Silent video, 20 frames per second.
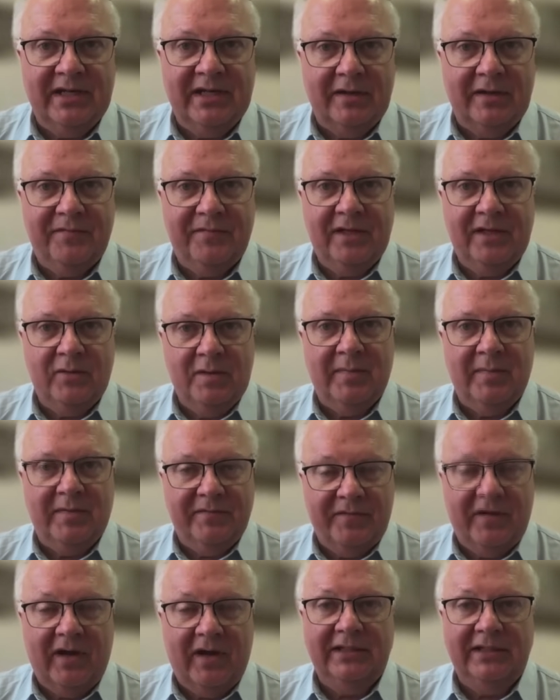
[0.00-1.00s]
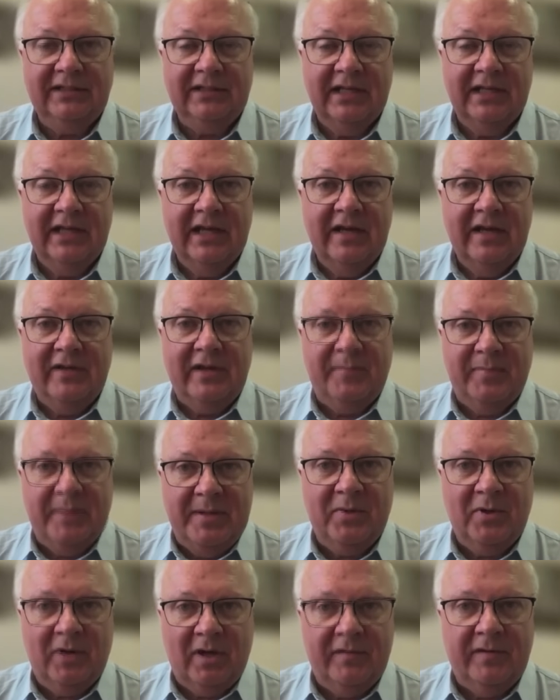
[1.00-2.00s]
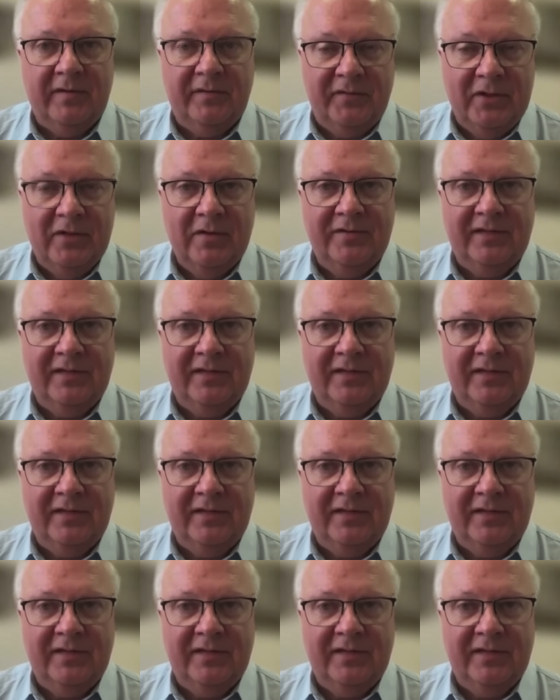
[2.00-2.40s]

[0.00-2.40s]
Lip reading: And I think you may find that people are of the view